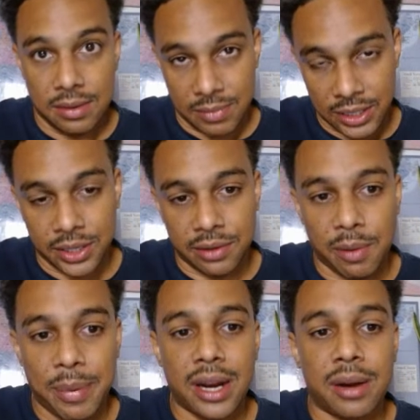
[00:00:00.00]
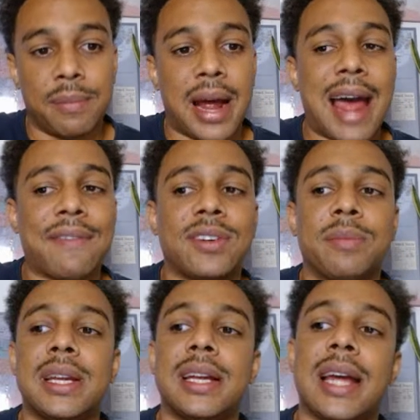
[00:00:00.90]
Make sure you repeat them after
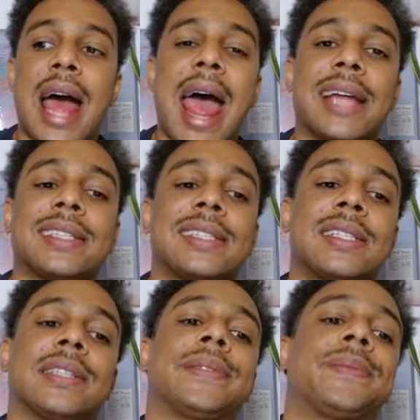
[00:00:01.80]
me. Hats.